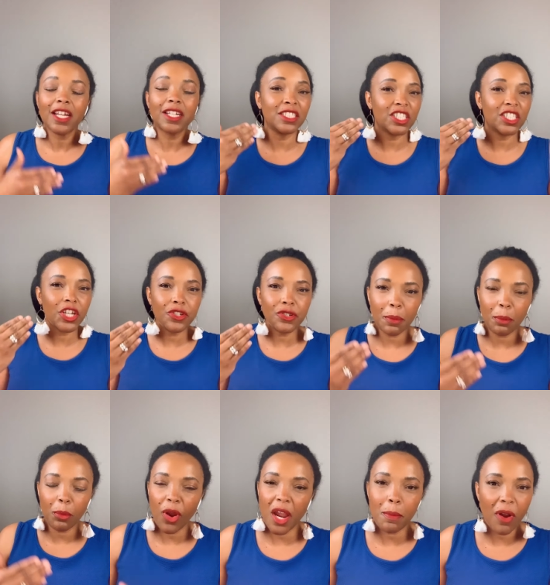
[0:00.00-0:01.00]
Continue to
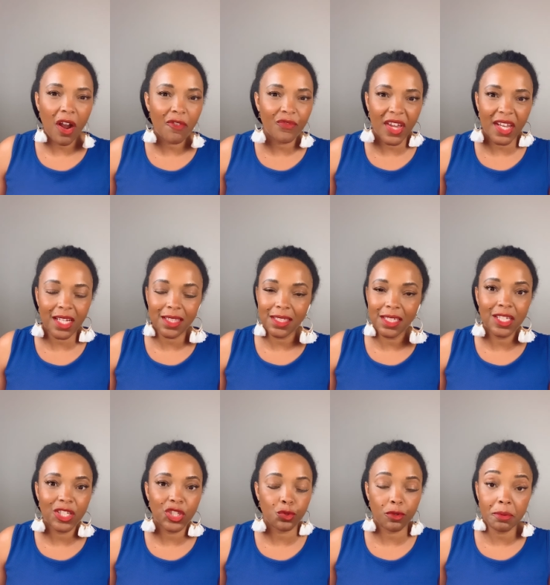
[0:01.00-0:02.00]
pray prophetically
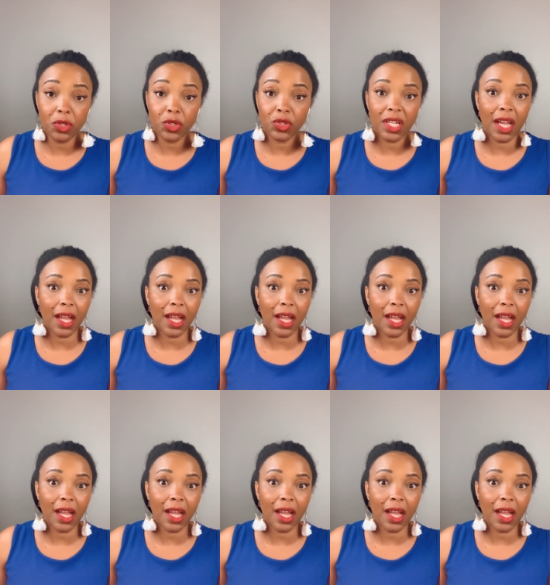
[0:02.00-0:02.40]
the scriptures